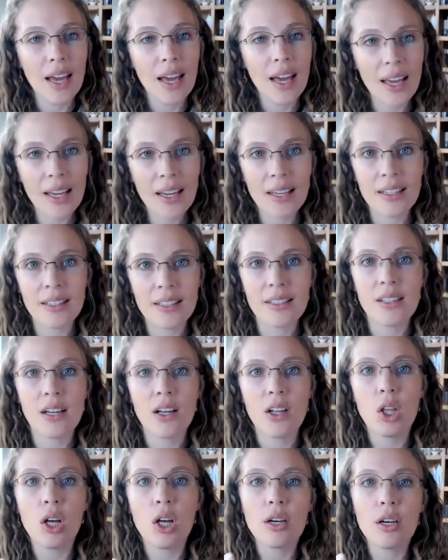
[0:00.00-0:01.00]
and
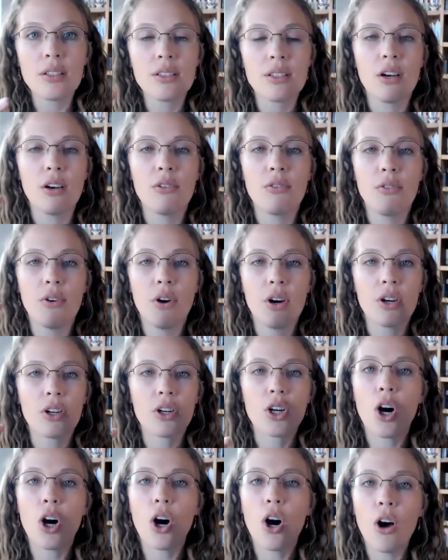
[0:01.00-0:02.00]
a loss of our
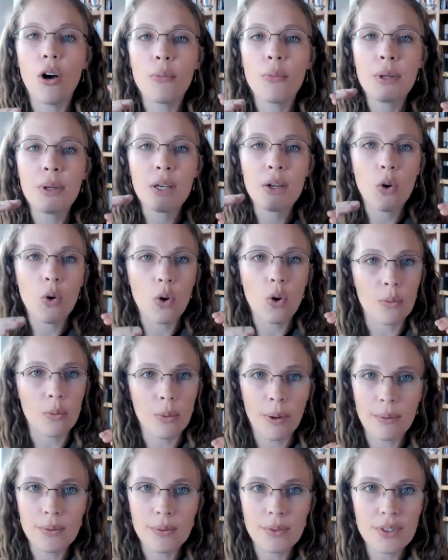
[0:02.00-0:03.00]
calming
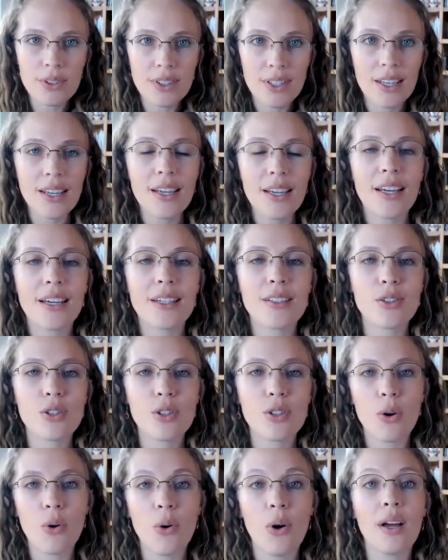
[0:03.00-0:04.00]
hormones. And
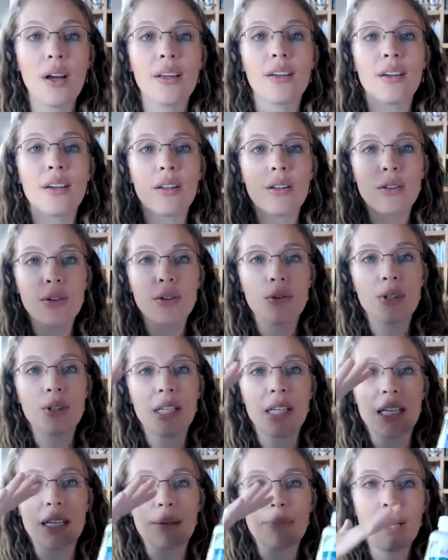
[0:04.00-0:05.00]
so I include
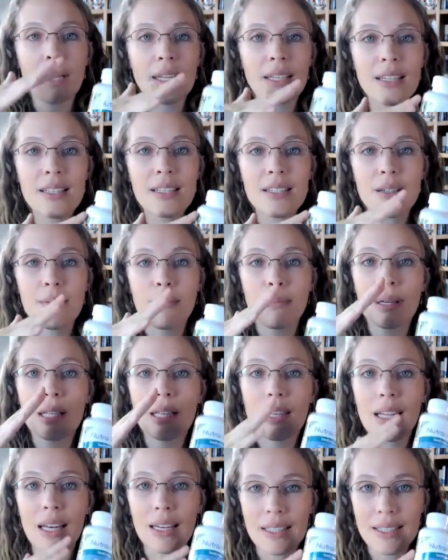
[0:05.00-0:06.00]
magnesium
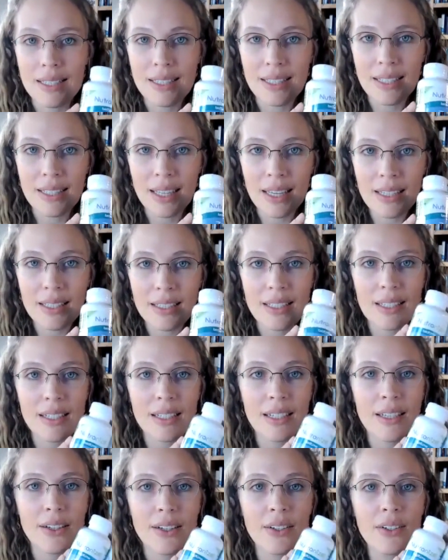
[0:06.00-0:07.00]
glycinate in
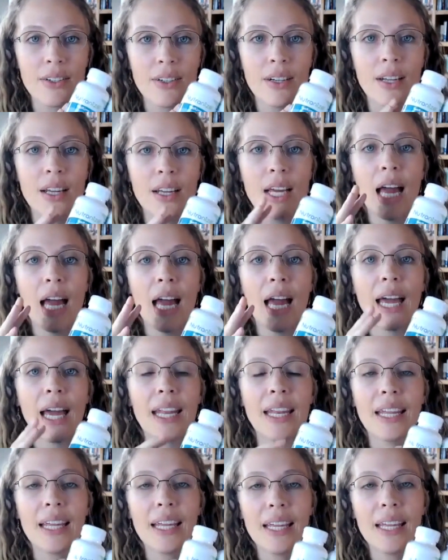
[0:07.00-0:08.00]
here.
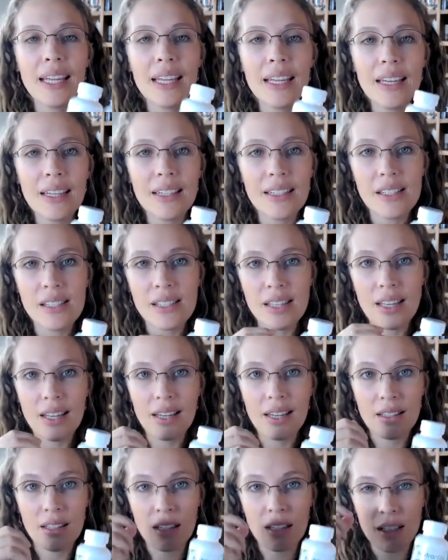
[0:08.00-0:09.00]
And it is,
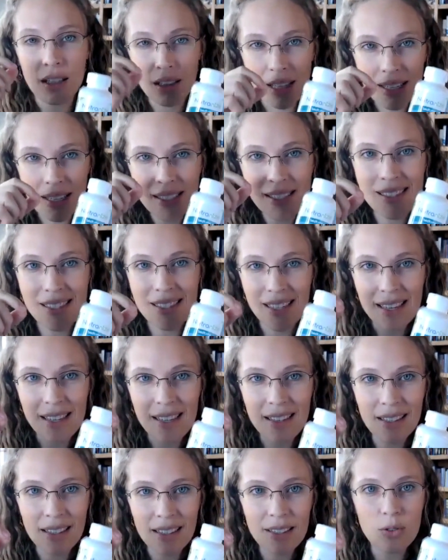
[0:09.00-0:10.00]
the
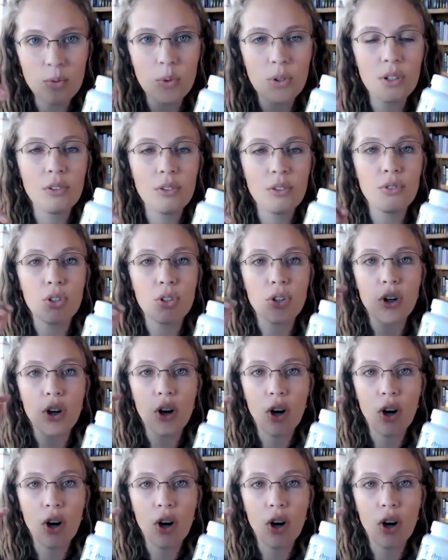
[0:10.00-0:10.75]
glycine is one of your